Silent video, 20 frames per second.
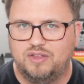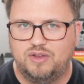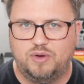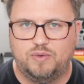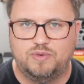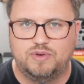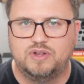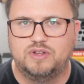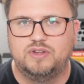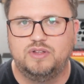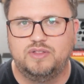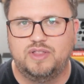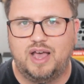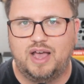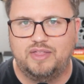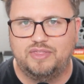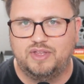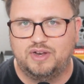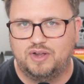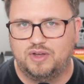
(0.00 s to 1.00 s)
don't want to do
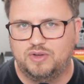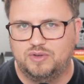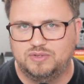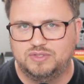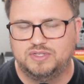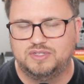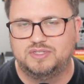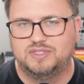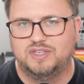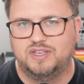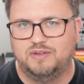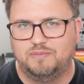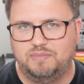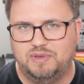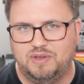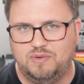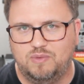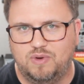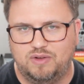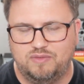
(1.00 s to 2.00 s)
that, then a Hosa
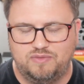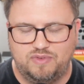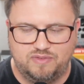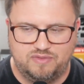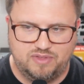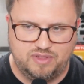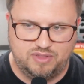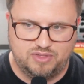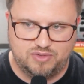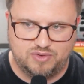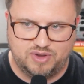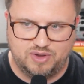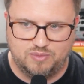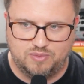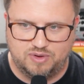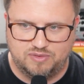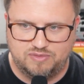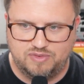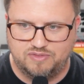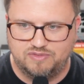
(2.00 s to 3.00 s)
CMP 153 or
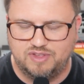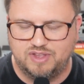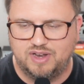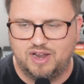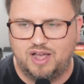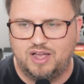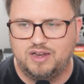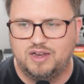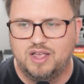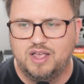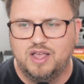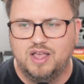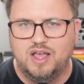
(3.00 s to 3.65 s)
159.